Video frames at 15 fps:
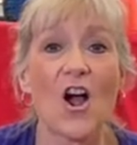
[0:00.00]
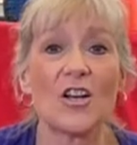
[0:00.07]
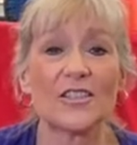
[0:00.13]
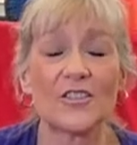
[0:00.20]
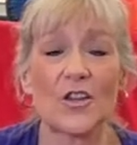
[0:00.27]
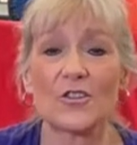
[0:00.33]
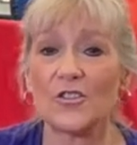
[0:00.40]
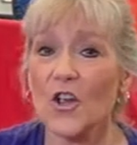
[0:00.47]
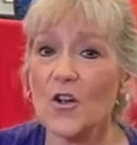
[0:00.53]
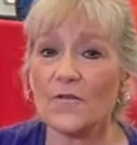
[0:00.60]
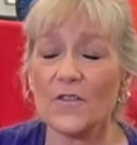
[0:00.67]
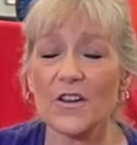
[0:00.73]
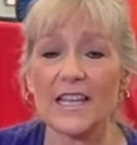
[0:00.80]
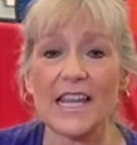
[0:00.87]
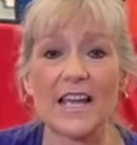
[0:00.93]
Also, don't
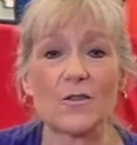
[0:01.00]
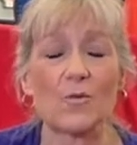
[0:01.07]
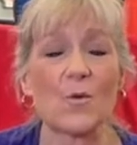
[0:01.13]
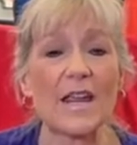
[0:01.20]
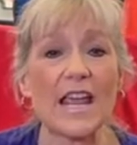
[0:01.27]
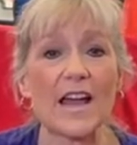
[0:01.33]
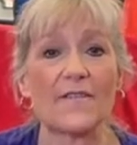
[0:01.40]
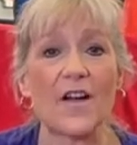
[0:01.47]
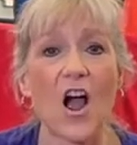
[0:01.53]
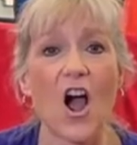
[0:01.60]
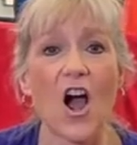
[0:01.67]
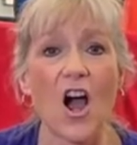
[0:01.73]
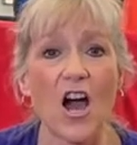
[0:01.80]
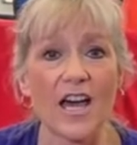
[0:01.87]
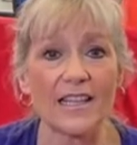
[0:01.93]
forget, we have
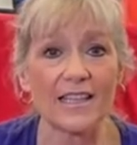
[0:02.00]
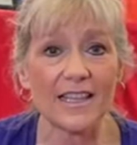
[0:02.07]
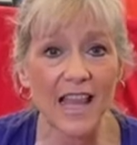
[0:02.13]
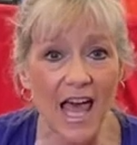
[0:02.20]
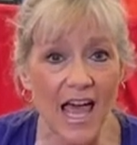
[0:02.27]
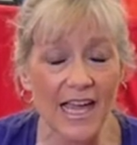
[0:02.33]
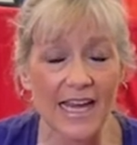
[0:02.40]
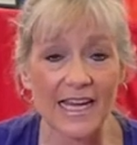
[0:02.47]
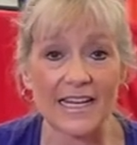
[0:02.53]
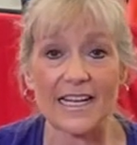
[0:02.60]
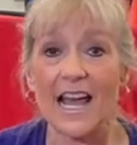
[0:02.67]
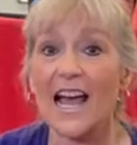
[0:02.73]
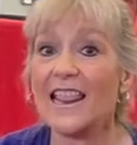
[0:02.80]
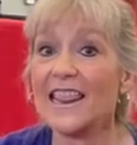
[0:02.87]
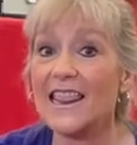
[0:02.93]

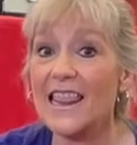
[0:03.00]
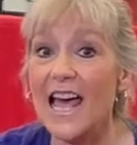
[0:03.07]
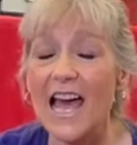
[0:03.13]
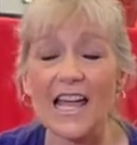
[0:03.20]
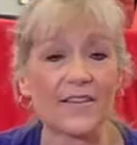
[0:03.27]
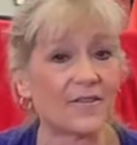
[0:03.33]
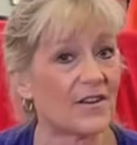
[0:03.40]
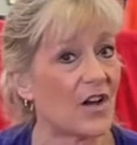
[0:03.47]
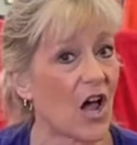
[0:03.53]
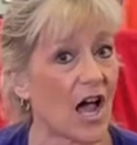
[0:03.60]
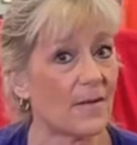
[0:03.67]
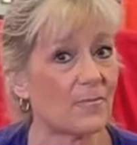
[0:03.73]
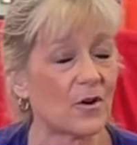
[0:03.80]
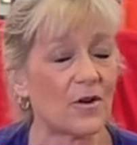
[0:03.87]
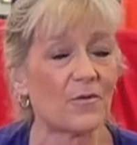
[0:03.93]
online, live,
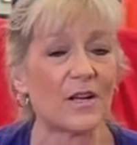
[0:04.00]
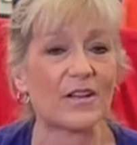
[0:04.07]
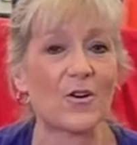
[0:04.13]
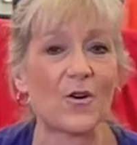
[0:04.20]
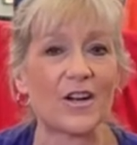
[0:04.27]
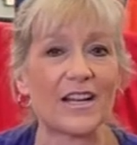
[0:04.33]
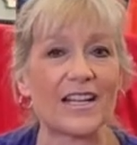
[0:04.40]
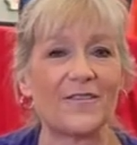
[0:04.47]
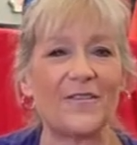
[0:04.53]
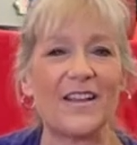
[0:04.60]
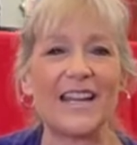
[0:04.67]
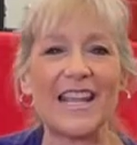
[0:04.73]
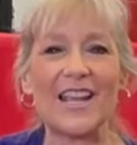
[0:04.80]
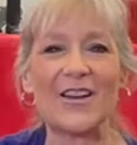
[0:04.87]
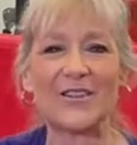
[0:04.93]
not pre-recorded
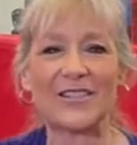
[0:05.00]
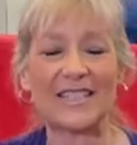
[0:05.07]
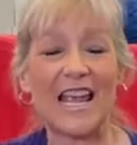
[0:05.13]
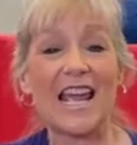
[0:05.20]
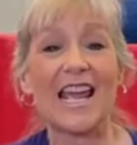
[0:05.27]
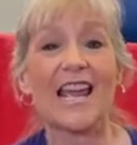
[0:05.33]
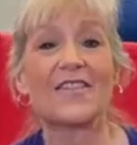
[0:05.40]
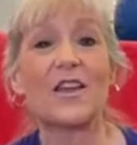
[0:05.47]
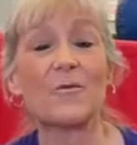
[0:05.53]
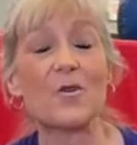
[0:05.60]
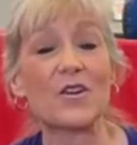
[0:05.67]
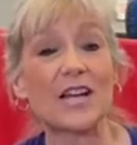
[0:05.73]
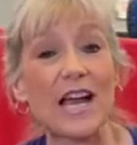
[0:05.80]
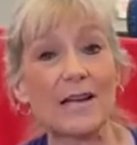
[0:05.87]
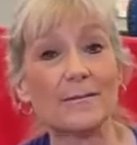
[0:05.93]
videos that
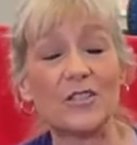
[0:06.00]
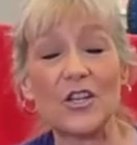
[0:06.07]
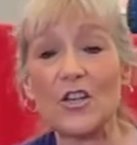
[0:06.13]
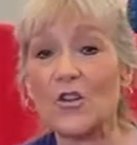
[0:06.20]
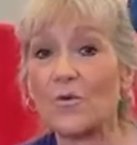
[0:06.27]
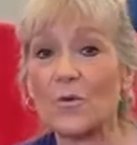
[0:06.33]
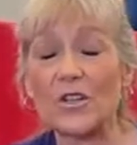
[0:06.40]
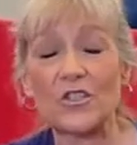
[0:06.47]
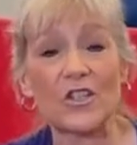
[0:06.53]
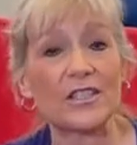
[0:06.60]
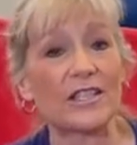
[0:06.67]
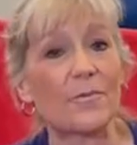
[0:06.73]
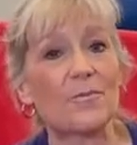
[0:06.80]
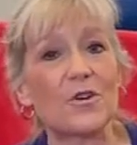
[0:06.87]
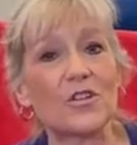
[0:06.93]
will come to you. We're
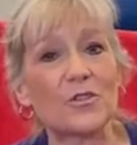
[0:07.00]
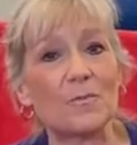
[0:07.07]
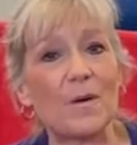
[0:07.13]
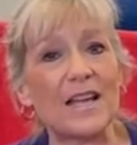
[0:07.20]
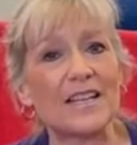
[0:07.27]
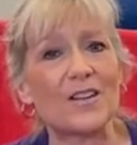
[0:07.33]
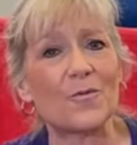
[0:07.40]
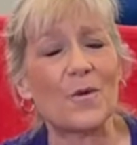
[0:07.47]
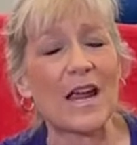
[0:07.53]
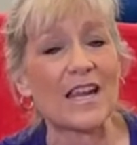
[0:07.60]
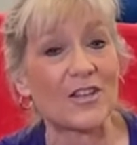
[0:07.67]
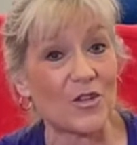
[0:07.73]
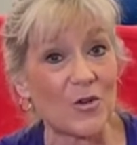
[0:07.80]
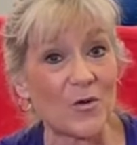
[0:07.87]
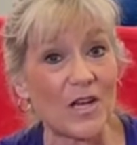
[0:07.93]
just a push button away
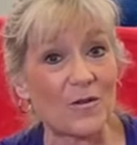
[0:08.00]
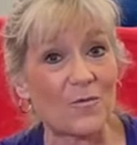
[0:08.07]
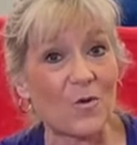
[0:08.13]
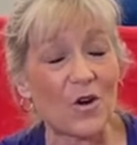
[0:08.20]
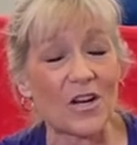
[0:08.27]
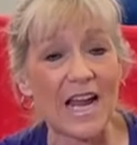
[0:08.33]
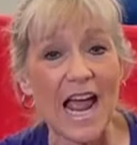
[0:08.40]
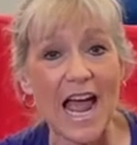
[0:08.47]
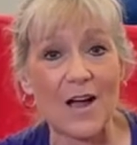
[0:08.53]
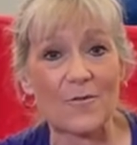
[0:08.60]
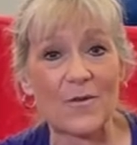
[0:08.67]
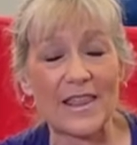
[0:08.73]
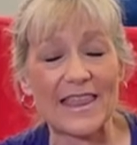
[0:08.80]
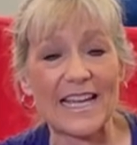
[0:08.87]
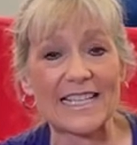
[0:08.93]
and you can work out
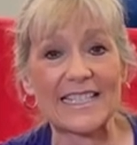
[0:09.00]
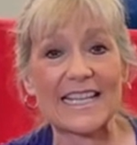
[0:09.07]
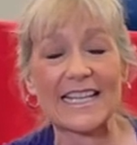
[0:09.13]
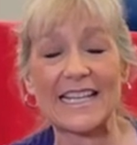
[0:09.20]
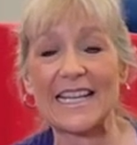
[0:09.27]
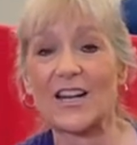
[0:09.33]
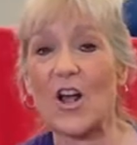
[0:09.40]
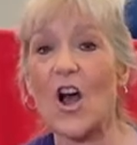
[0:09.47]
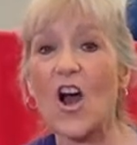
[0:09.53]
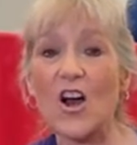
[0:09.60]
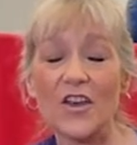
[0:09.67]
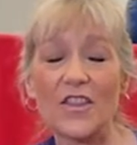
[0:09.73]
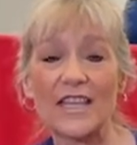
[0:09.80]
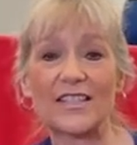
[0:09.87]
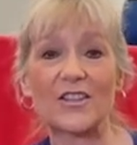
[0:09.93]
with us and get
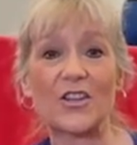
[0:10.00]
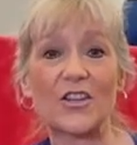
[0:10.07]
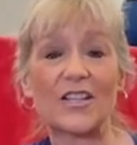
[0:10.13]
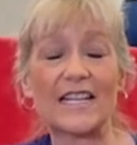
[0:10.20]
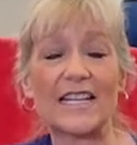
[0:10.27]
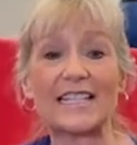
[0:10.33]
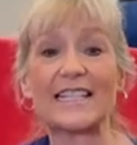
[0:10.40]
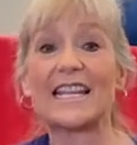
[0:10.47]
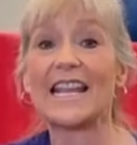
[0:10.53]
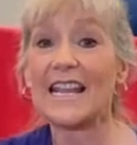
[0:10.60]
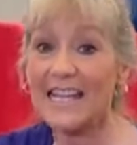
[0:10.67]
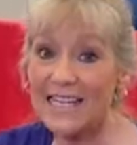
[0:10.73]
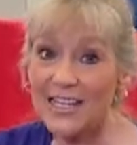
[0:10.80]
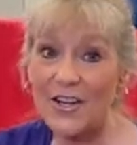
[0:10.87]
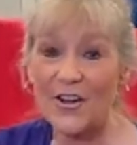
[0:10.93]
all this goodness
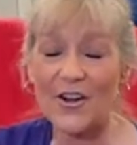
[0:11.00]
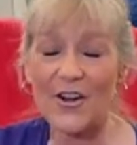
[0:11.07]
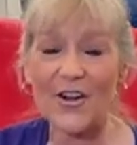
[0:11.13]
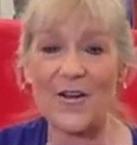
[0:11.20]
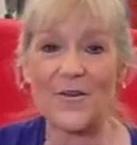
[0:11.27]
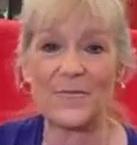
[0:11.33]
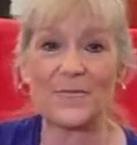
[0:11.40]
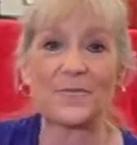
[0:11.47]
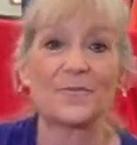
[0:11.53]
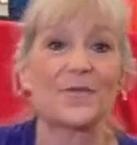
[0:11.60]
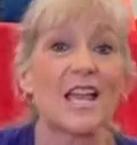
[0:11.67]
in your home.